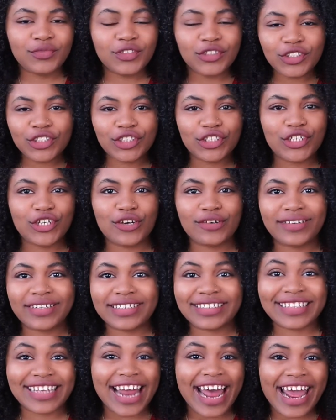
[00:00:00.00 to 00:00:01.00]
she
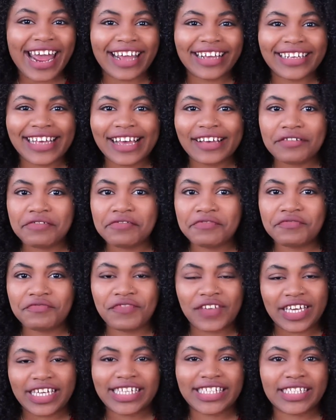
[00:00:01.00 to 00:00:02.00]
noticed that I
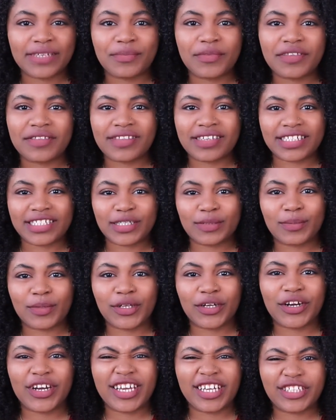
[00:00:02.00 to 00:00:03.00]
faced some of the
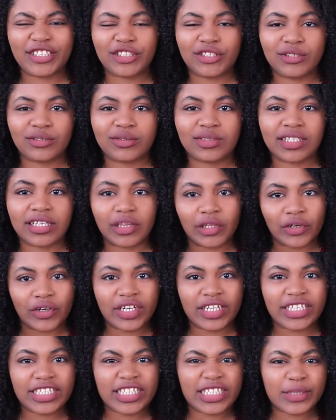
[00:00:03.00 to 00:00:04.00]
similar issues and
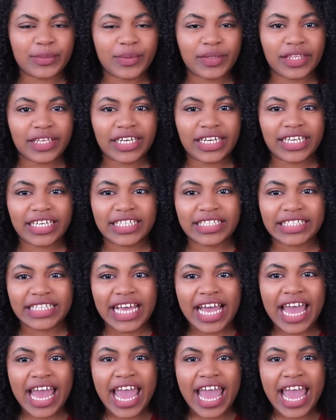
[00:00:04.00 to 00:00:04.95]
learning disabilities.